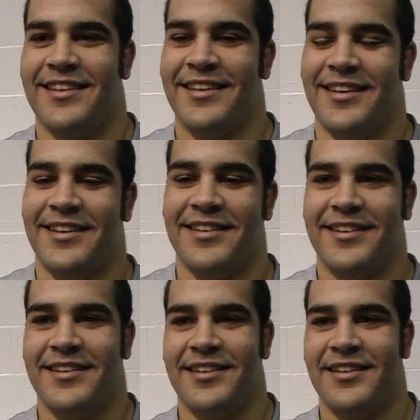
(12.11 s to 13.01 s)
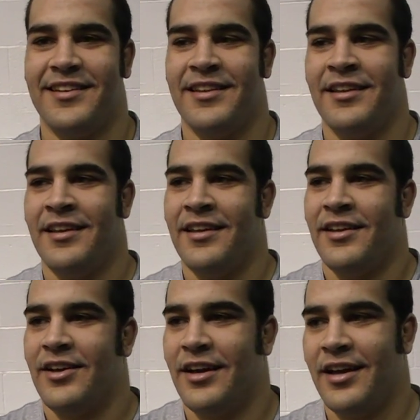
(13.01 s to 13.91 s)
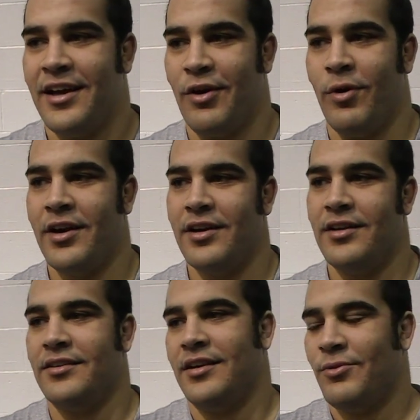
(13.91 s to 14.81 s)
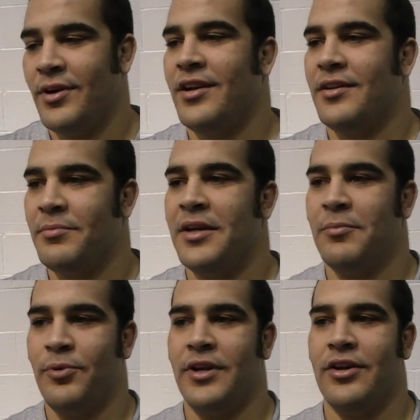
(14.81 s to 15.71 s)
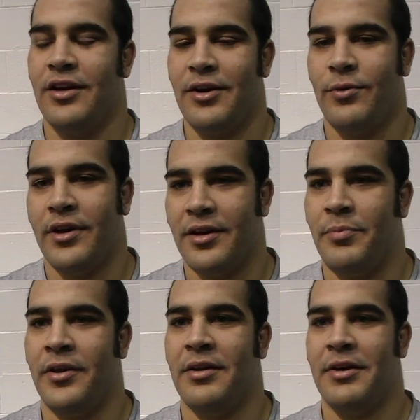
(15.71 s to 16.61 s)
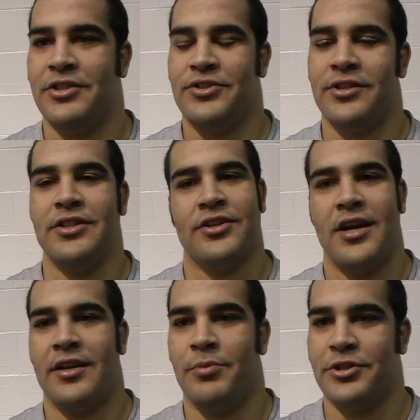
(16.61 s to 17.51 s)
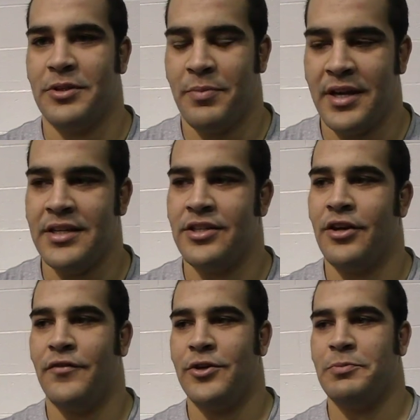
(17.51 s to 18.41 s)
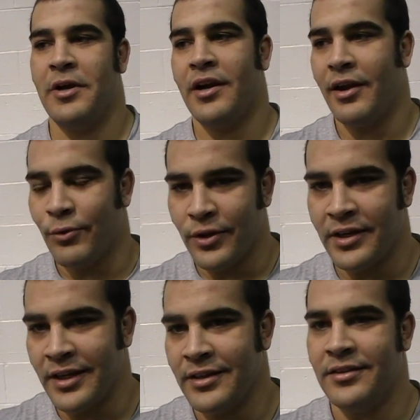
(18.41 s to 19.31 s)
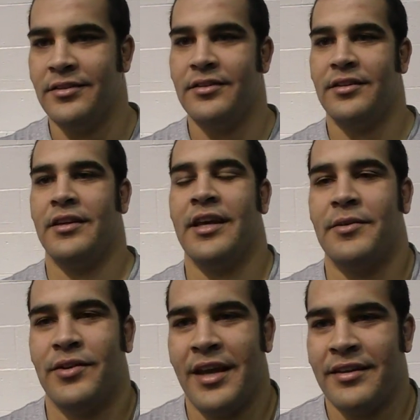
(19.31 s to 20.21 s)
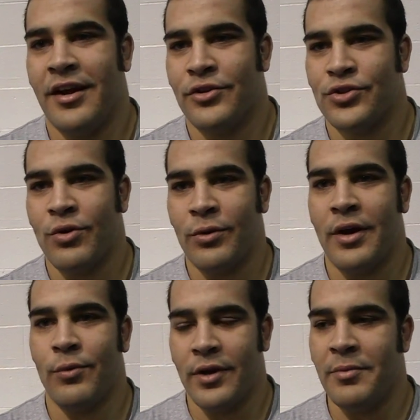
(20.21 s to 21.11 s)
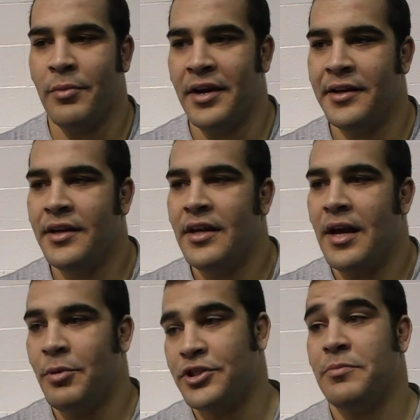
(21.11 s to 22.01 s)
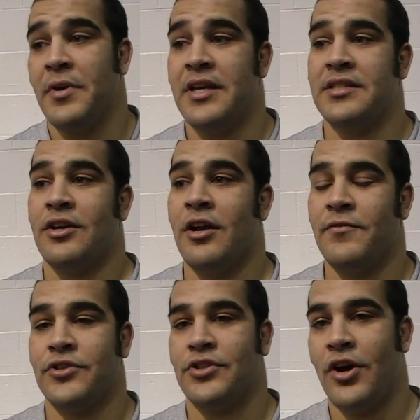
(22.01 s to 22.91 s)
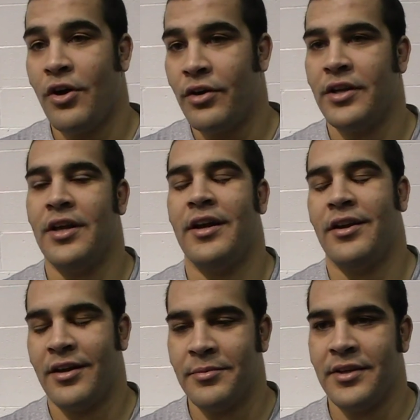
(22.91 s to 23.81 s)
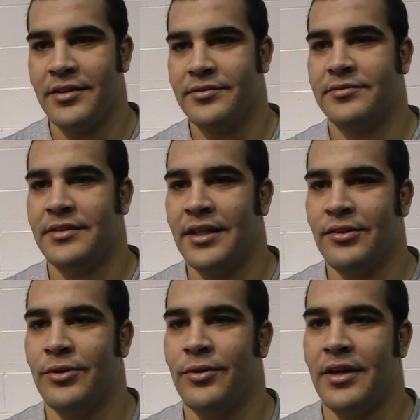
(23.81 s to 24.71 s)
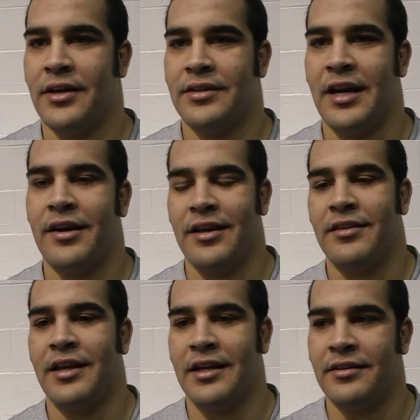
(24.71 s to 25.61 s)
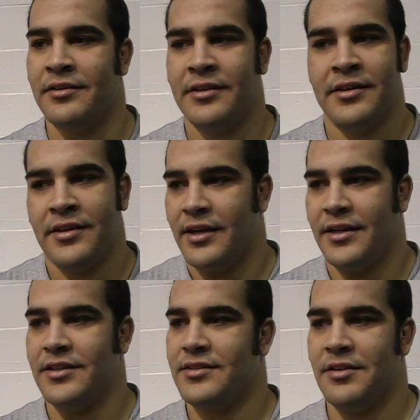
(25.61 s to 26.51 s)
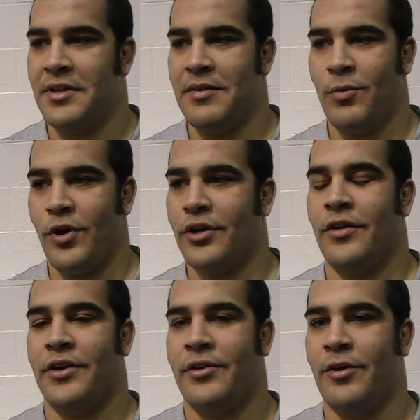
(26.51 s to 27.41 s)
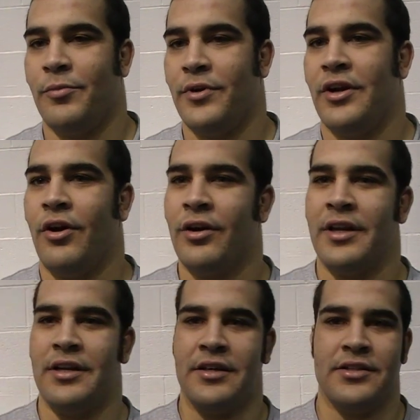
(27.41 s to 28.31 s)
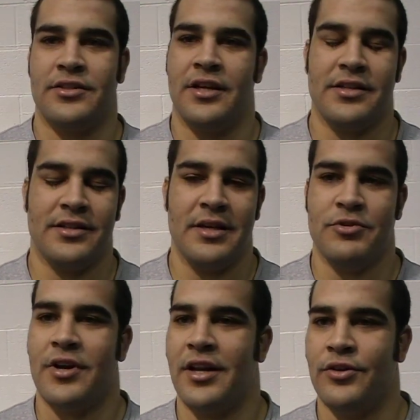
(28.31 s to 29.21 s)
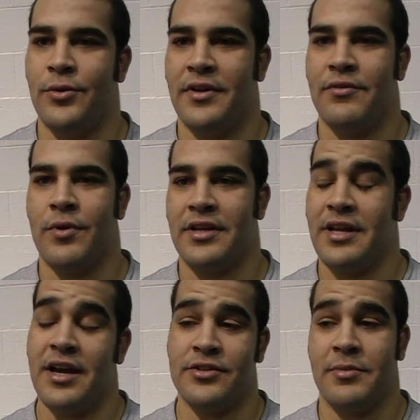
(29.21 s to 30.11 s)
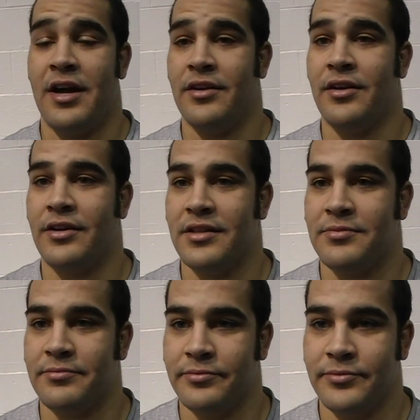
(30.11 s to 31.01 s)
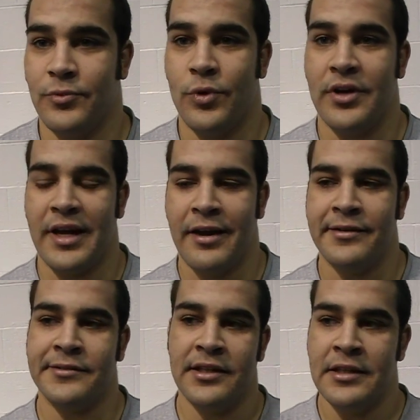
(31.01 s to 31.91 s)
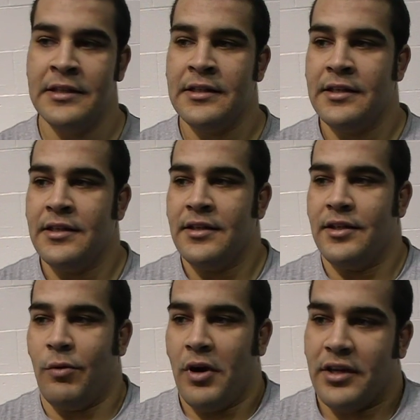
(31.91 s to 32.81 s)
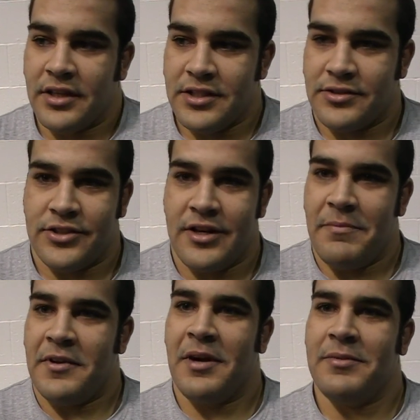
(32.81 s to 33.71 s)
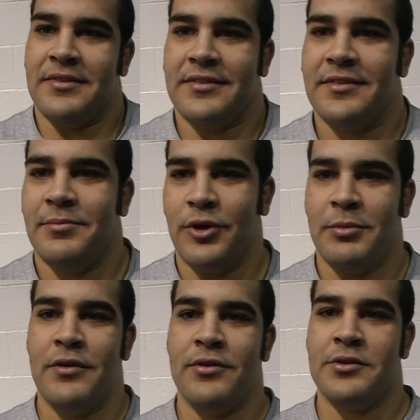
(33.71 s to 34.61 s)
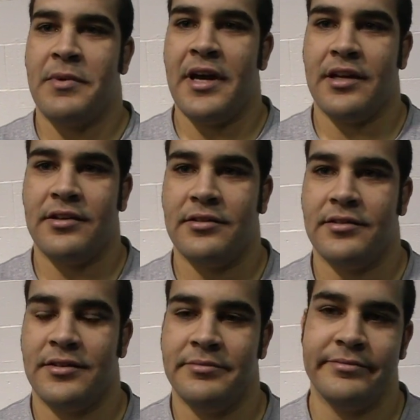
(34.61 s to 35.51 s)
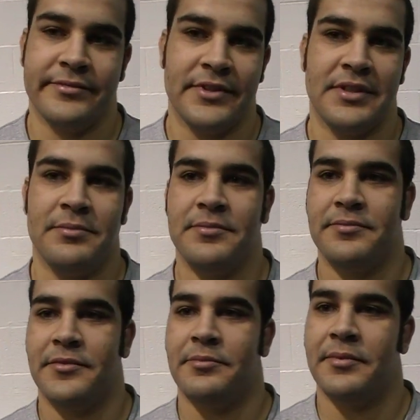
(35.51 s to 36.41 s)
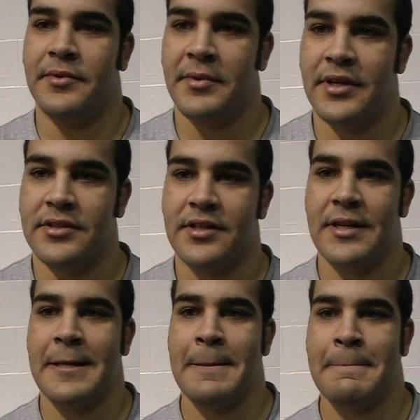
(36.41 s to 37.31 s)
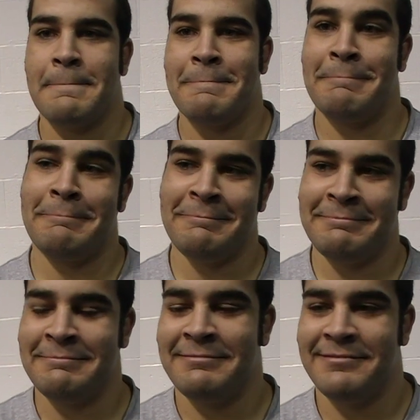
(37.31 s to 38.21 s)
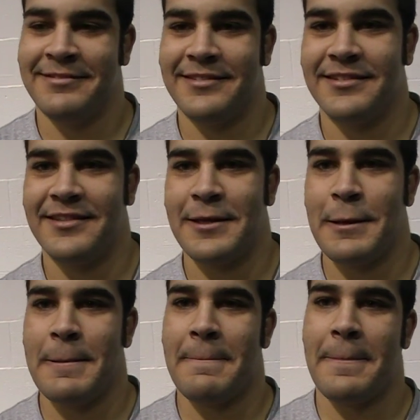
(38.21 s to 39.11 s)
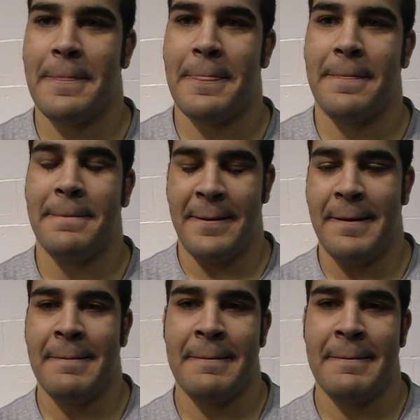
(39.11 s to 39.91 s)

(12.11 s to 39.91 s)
Yeah. What were you trying to do tonight, man? Uh, I wanted to I wanted to beat him pretty good. I wanted to pin him. I was really trying to push the pace. You know, first period I really didn't get a takedown to score what I wanted, but I pushed the pace. I got him for stalling. You know, I got him to get a little uh, tired, I think, and I just, I mean, I've been working on the cradle pretty hard. I, I just, I keep trying to do with everyone. Tires them out, you know, it gets them worn down, and it worked. I just strapped it up and put him over to his back, and got the max. All right, you are a junior. Yeah.